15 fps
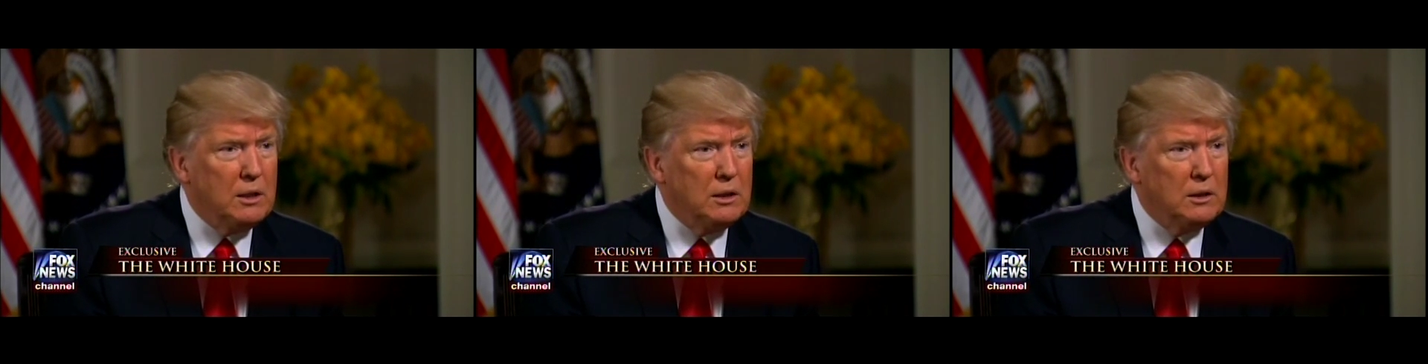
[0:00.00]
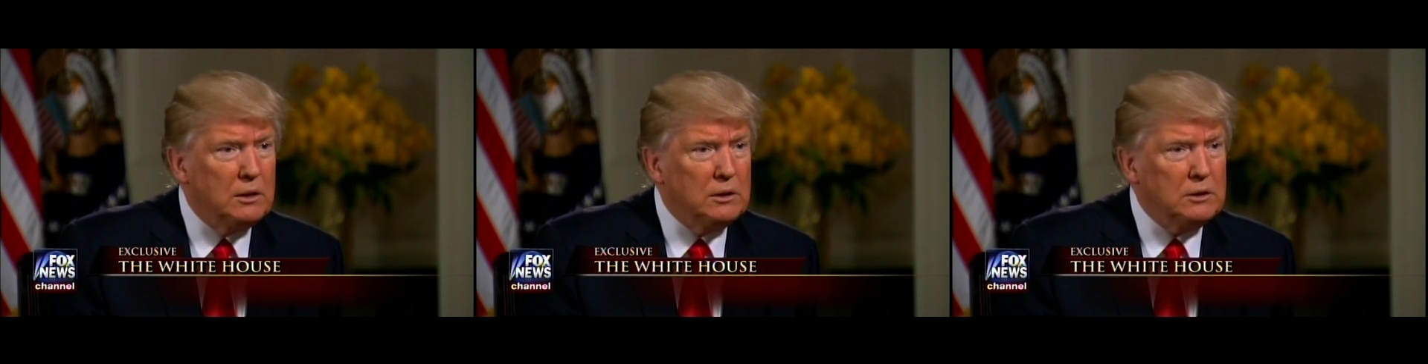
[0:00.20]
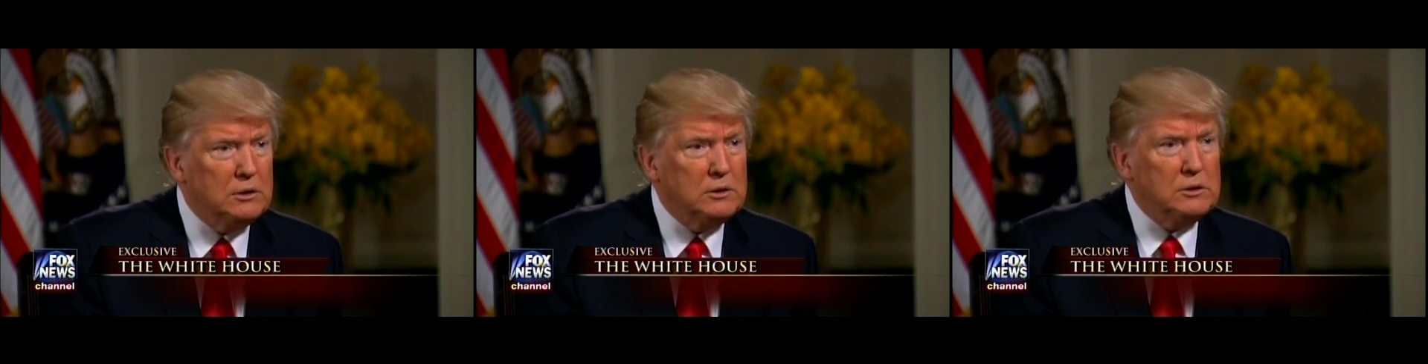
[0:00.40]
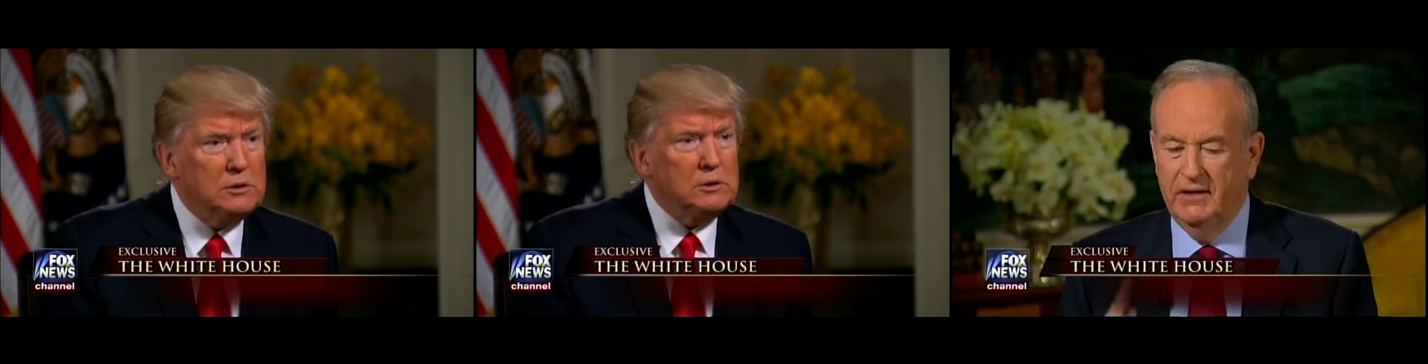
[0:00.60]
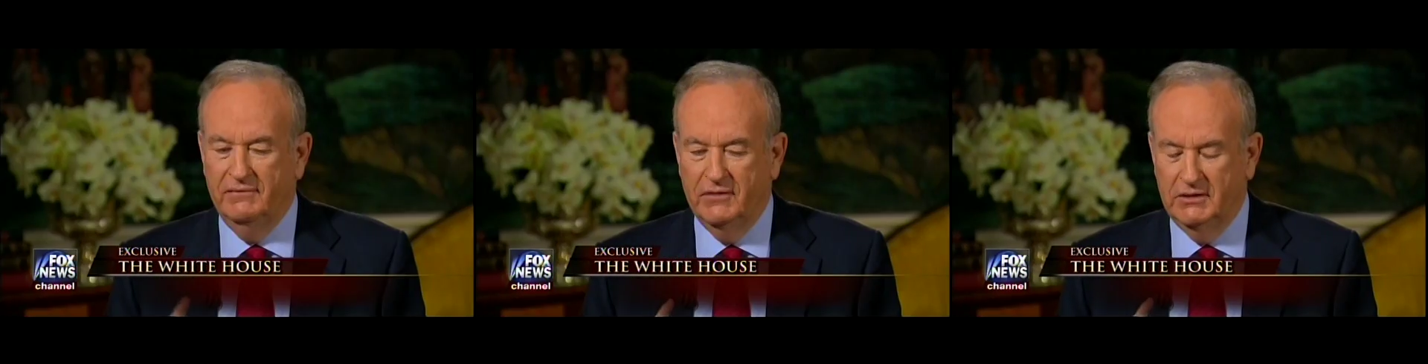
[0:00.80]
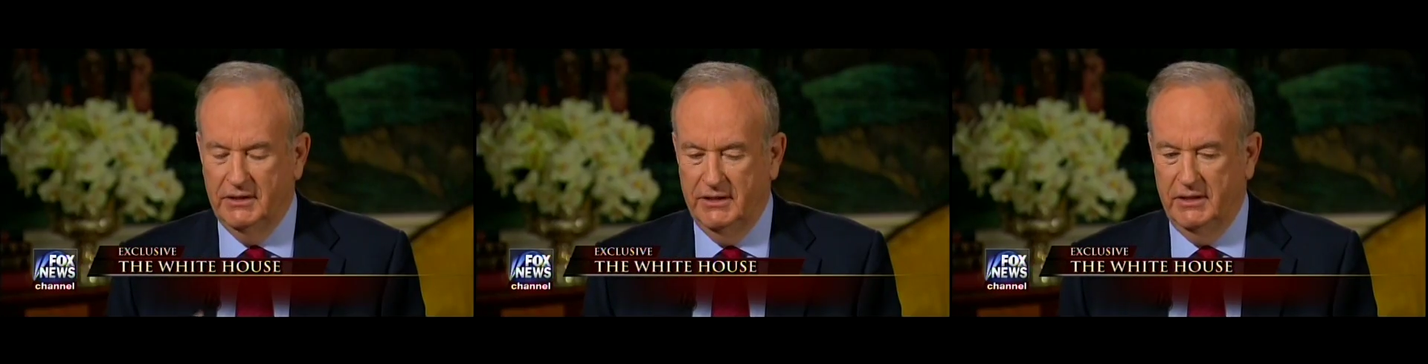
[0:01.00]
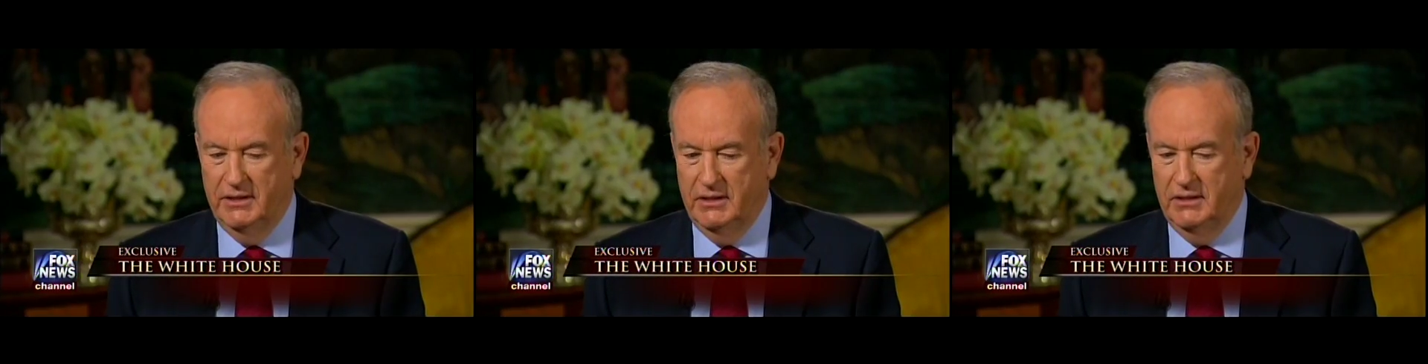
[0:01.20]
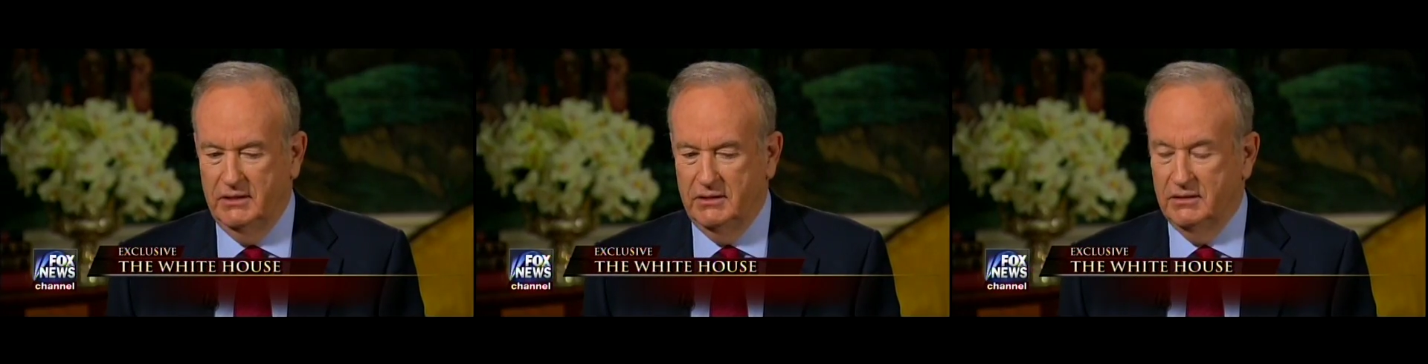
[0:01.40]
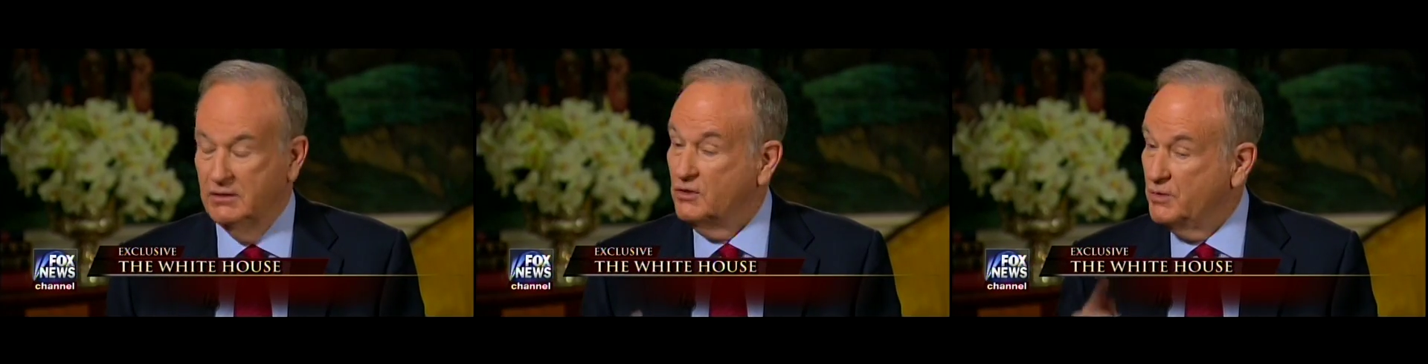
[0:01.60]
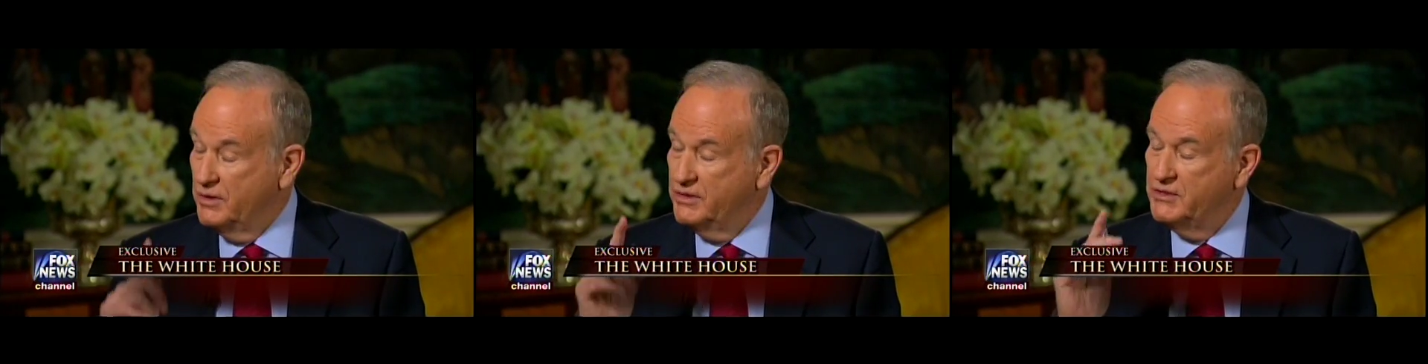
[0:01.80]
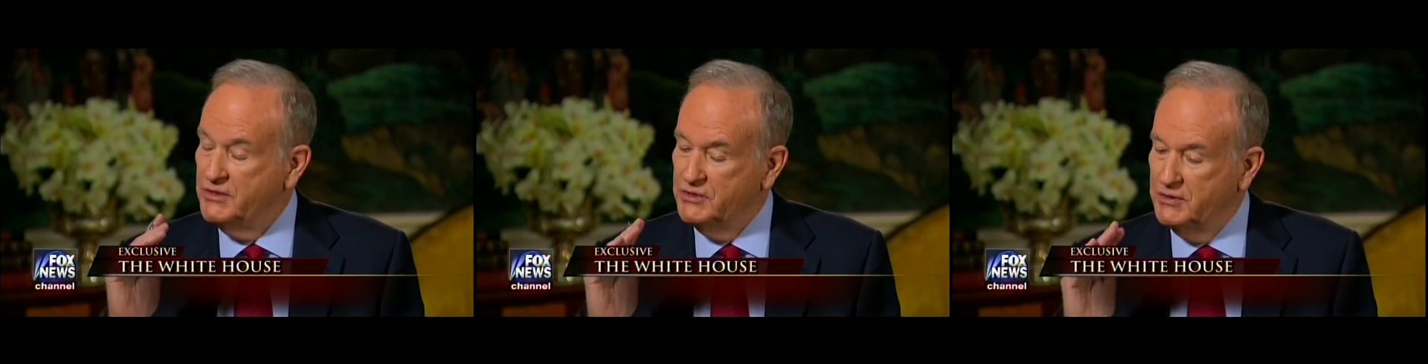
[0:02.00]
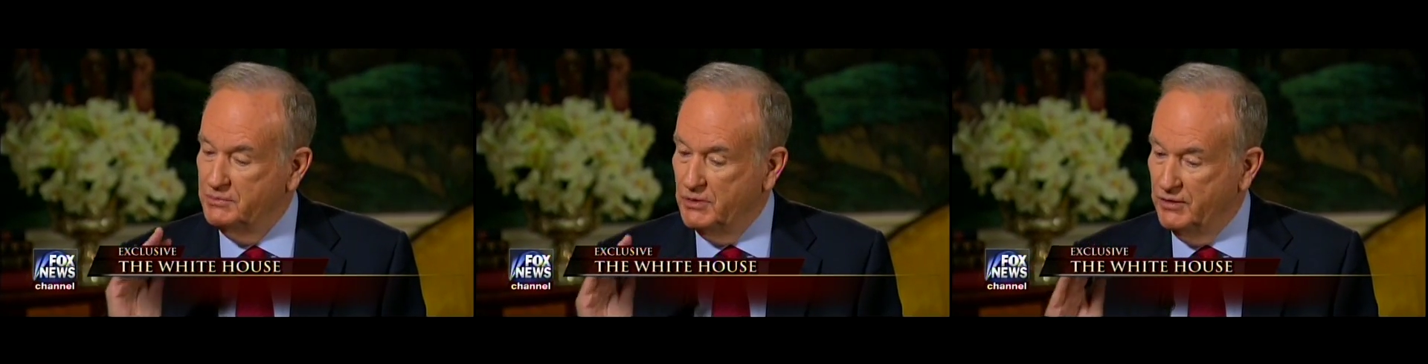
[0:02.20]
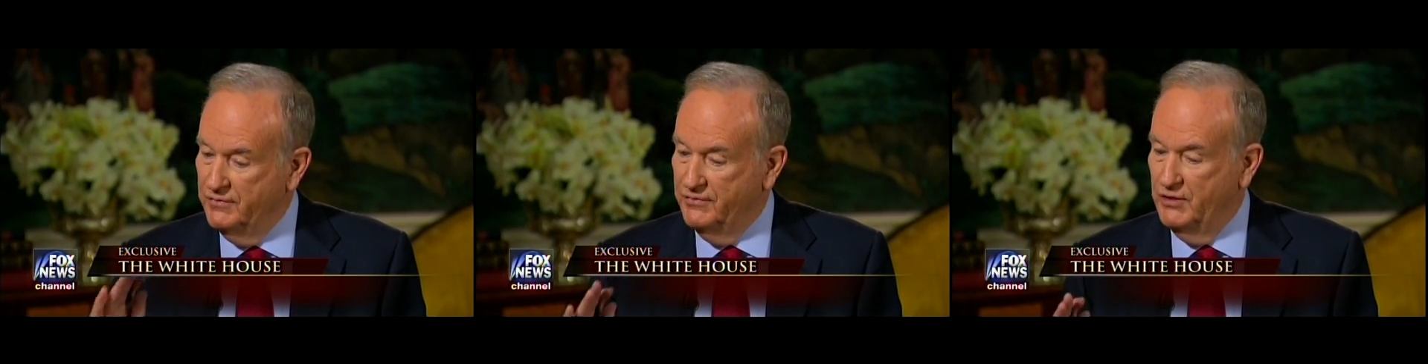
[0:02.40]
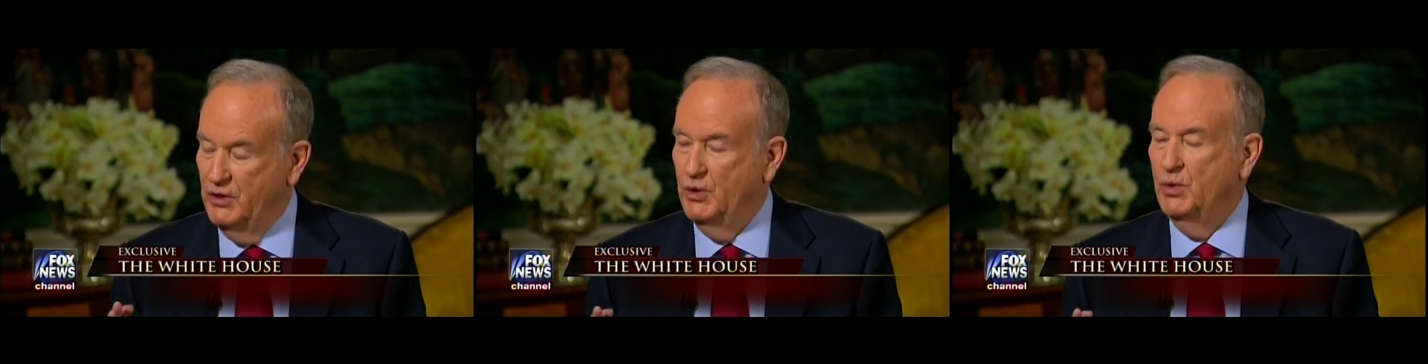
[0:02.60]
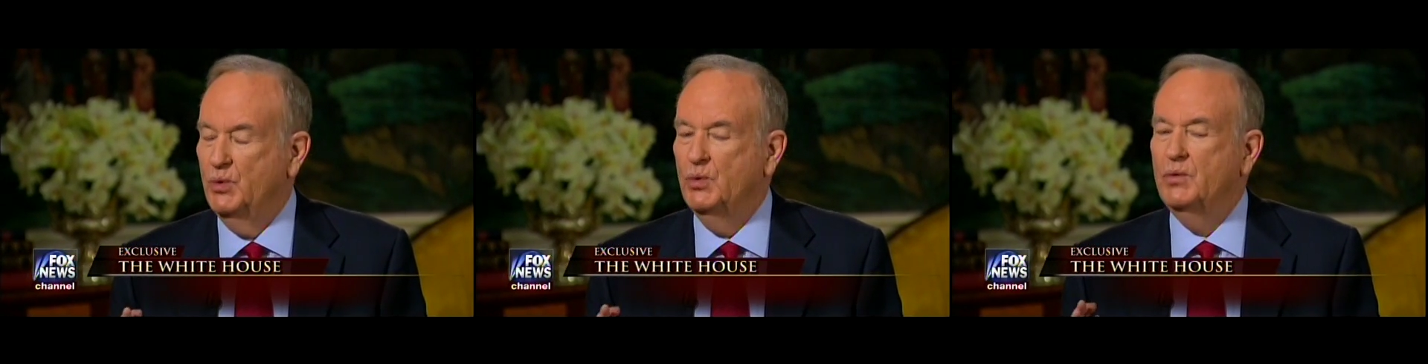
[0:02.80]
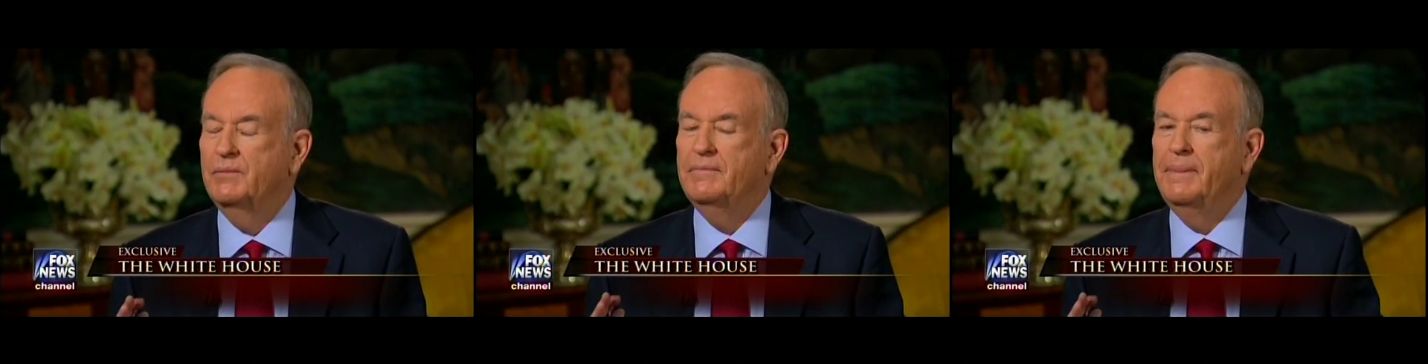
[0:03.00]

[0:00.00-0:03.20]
Is there any validity to the criticism of you